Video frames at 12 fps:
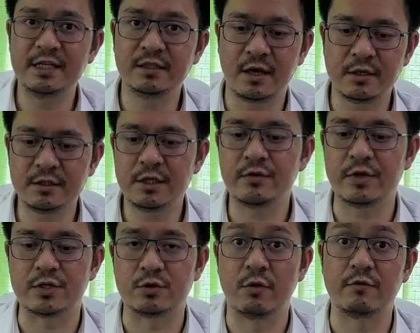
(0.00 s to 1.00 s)
each
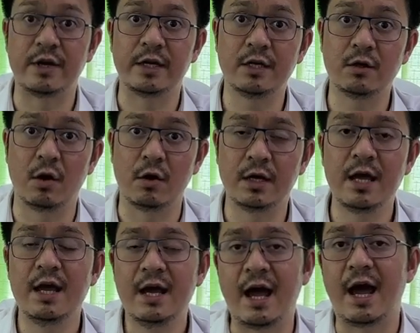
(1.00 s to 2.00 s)
concentration of retinol
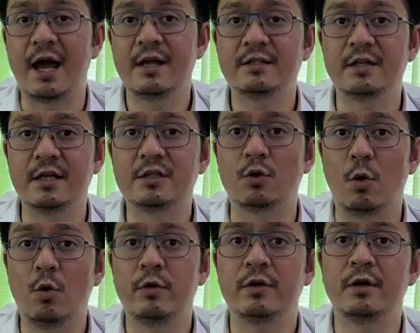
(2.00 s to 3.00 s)
has its
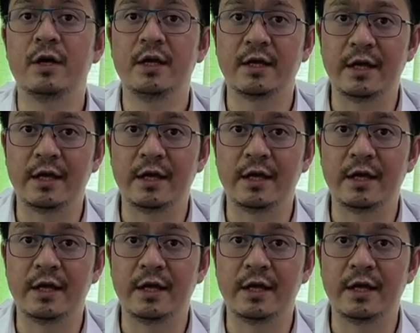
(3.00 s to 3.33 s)
own